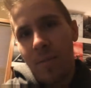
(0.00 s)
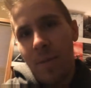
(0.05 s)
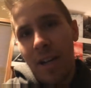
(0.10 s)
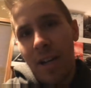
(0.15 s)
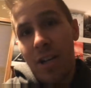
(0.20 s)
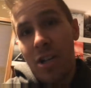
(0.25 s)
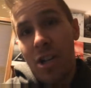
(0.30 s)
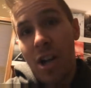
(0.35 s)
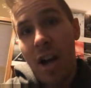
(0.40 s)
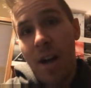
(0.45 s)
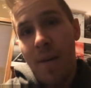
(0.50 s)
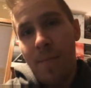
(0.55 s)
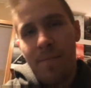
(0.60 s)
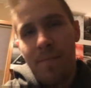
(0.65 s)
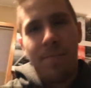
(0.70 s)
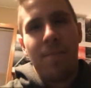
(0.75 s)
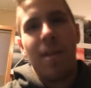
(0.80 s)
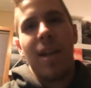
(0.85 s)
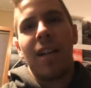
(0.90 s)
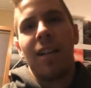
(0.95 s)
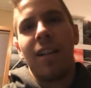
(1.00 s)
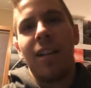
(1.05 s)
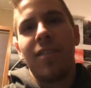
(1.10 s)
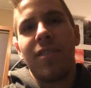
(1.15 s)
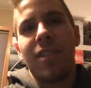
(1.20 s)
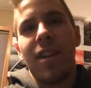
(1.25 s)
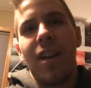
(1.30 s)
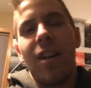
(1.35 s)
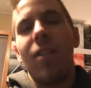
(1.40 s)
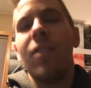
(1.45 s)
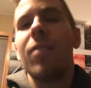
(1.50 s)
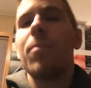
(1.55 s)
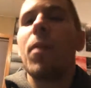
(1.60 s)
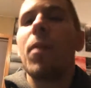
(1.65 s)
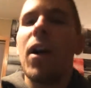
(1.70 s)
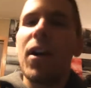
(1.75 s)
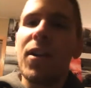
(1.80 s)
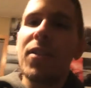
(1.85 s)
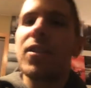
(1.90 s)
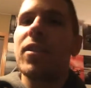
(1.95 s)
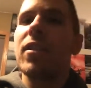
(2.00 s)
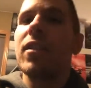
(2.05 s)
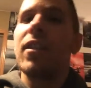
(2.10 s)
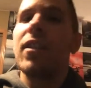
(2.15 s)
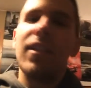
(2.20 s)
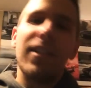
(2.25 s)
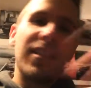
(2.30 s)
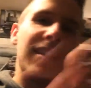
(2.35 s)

don't make it a job, make it a lifestyle. Paul Hauser,